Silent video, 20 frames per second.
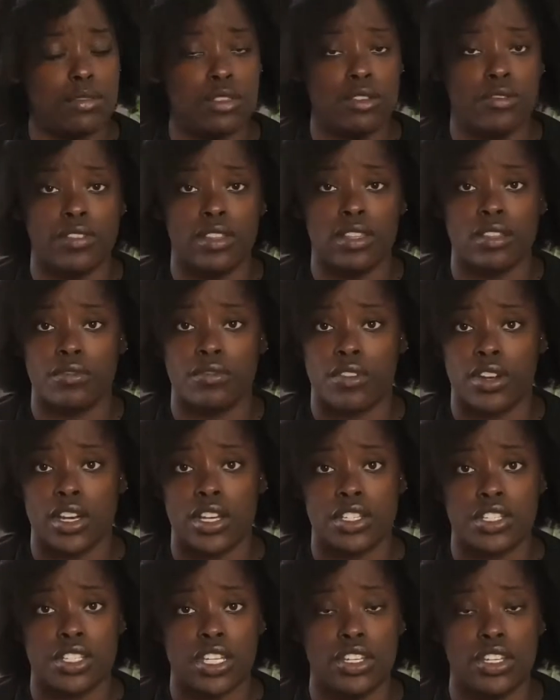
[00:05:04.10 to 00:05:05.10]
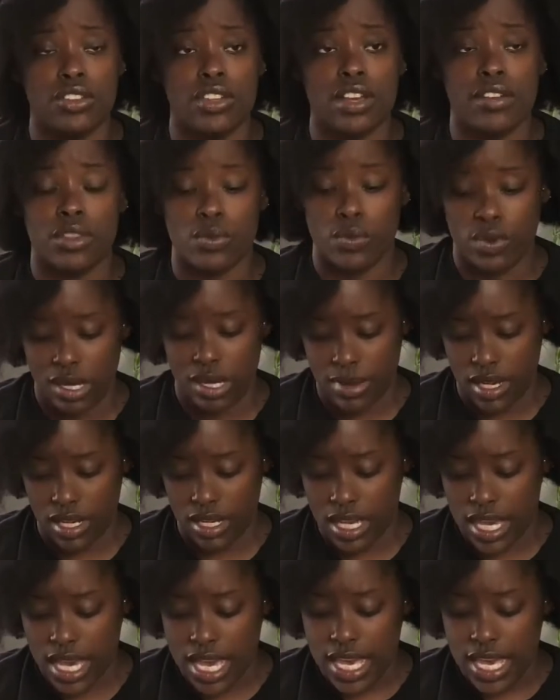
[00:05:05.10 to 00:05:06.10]
you feeling fresh, and you don't have to worry about it.
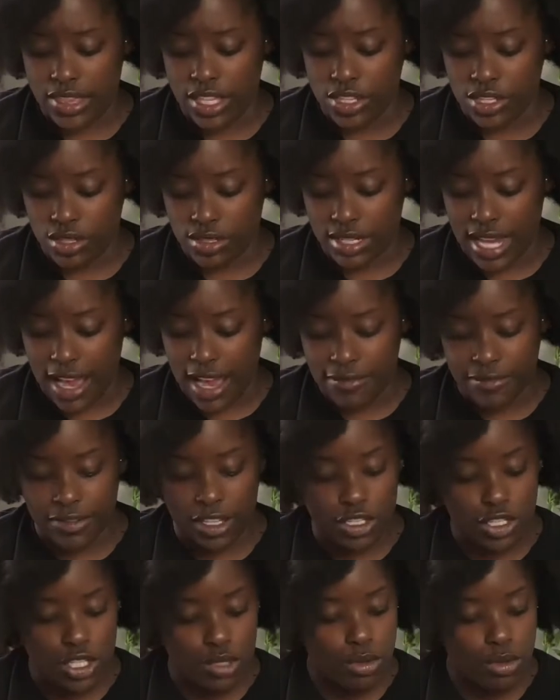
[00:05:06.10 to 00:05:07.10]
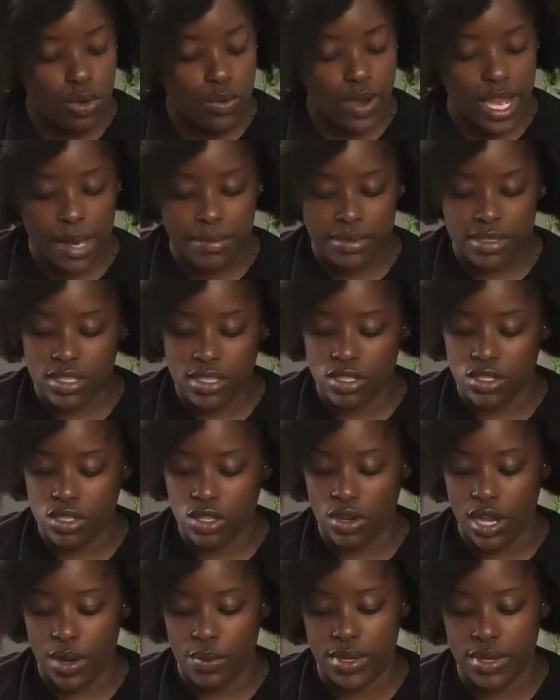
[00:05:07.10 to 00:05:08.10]
These are not flushable wipes, so
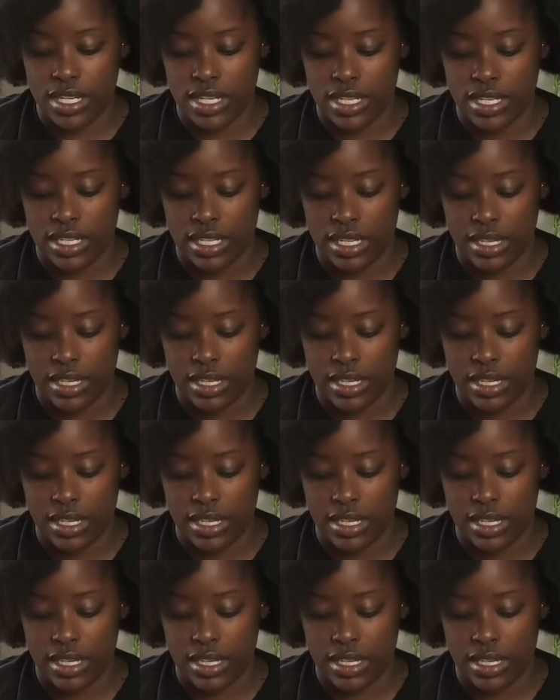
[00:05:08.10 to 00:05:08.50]
I wouldn't,